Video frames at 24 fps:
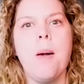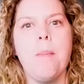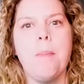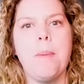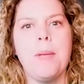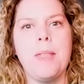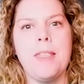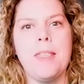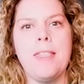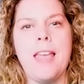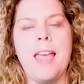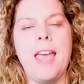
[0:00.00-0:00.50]

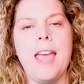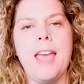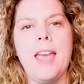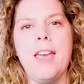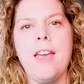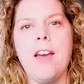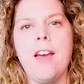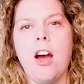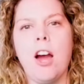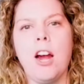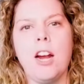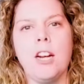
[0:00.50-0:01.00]
but
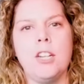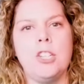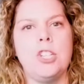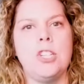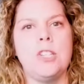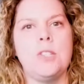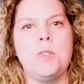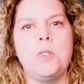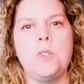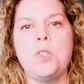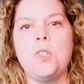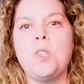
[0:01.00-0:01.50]
they are
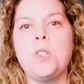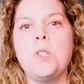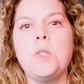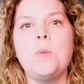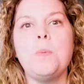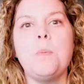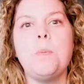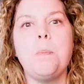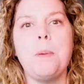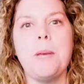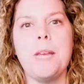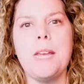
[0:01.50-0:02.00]
just
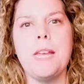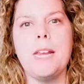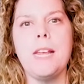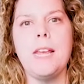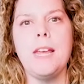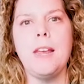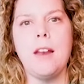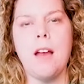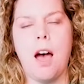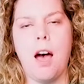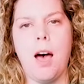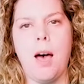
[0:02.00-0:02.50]

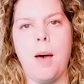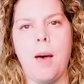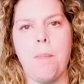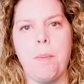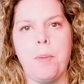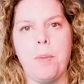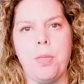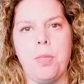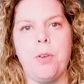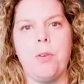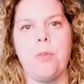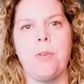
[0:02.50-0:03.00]
speeding
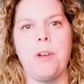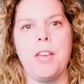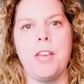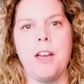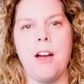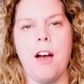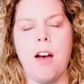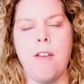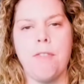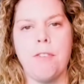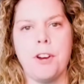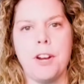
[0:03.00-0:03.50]
up the
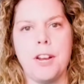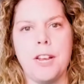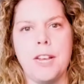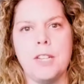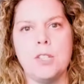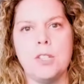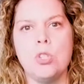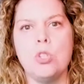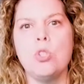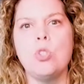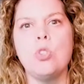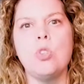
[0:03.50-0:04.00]
recovery
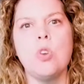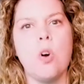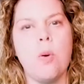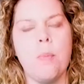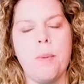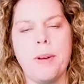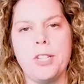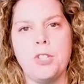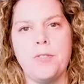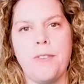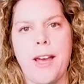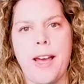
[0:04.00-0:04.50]
so
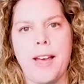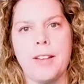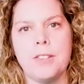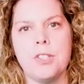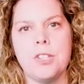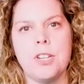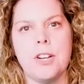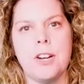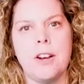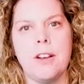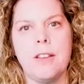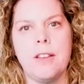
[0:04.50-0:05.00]
much
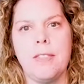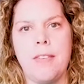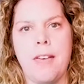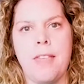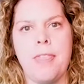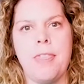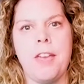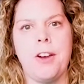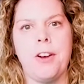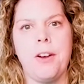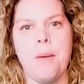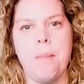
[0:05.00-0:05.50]
faster
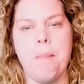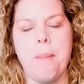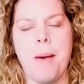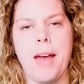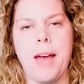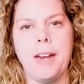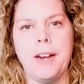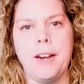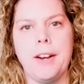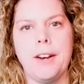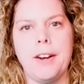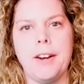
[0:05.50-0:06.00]
than their
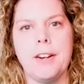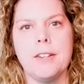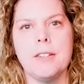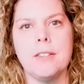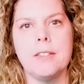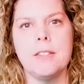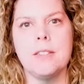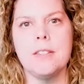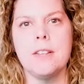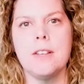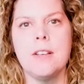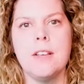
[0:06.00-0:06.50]

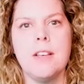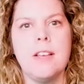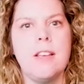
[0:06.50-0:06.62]
competitors.